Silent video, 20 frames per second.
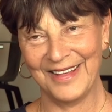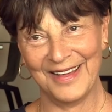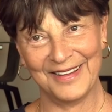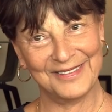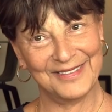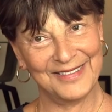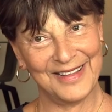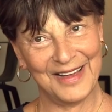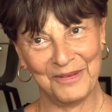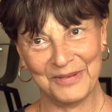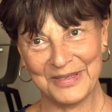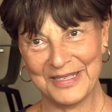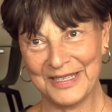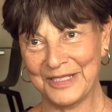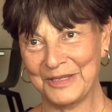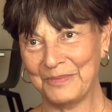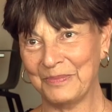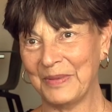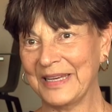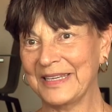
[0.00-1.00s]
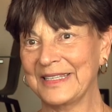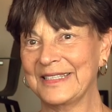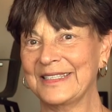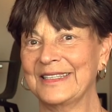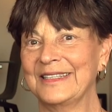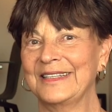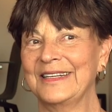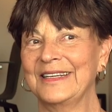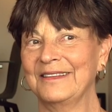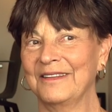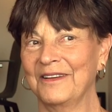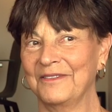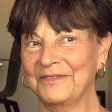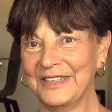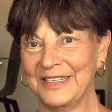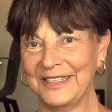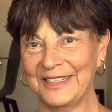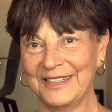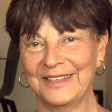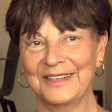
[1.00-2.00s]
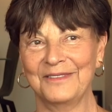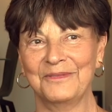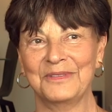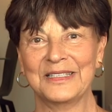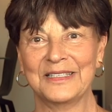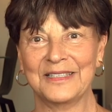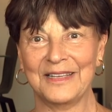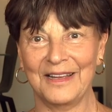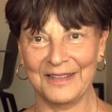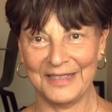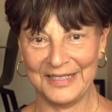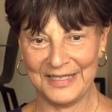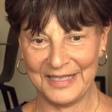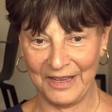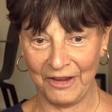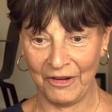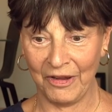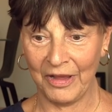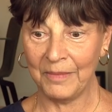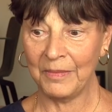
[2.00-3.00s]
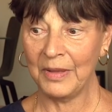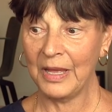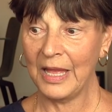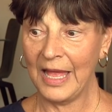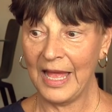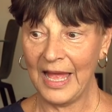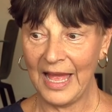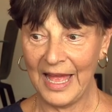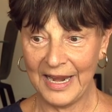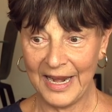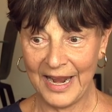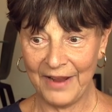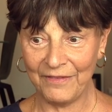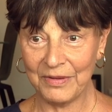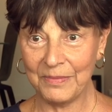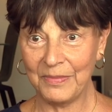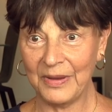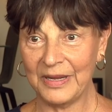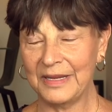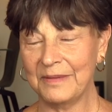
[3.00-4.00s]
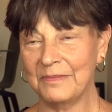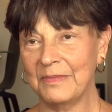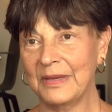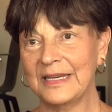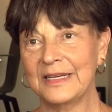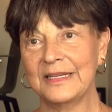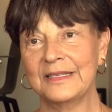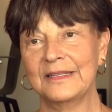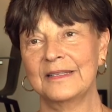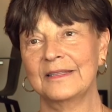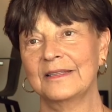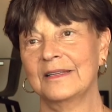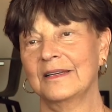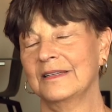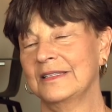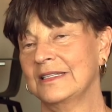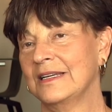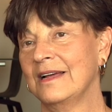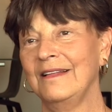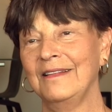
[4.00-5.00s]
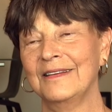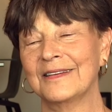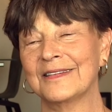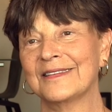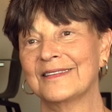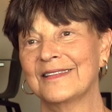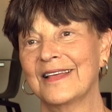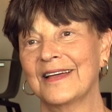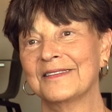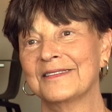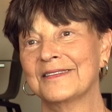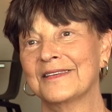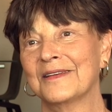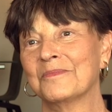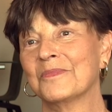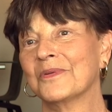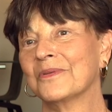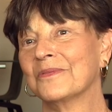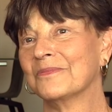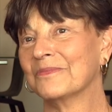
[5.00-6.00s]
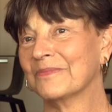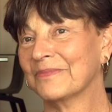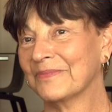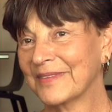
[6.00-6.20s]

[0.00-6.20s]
that that was his space, and he loved it, and it was talisarium, and everybody made a tallis that summer.